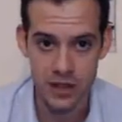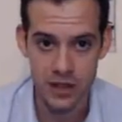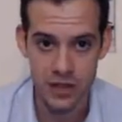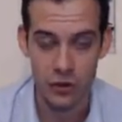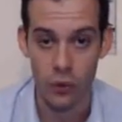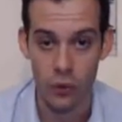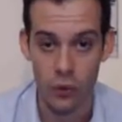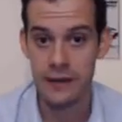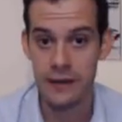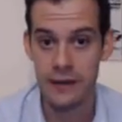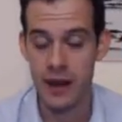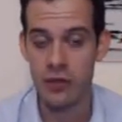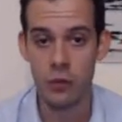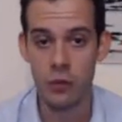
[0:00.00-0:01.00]
So,
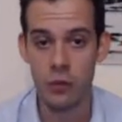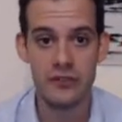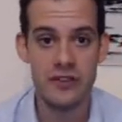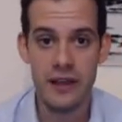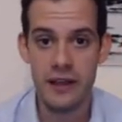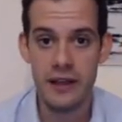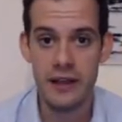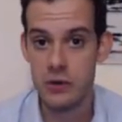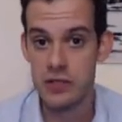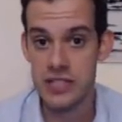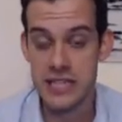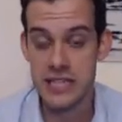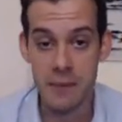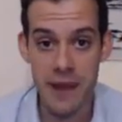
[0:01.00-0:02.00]
in other words, you
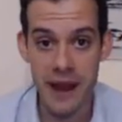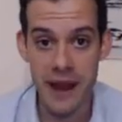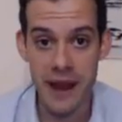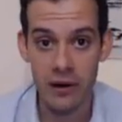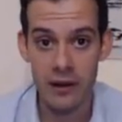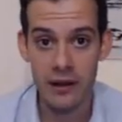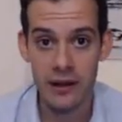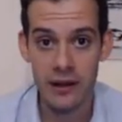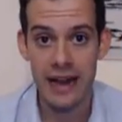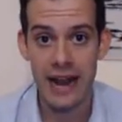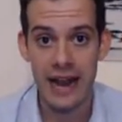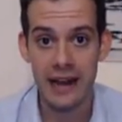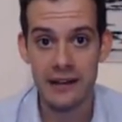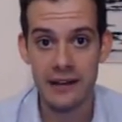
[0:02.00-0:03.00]
see a bear
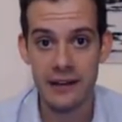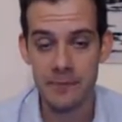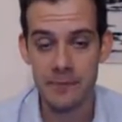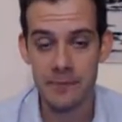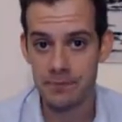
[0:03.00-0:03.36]
and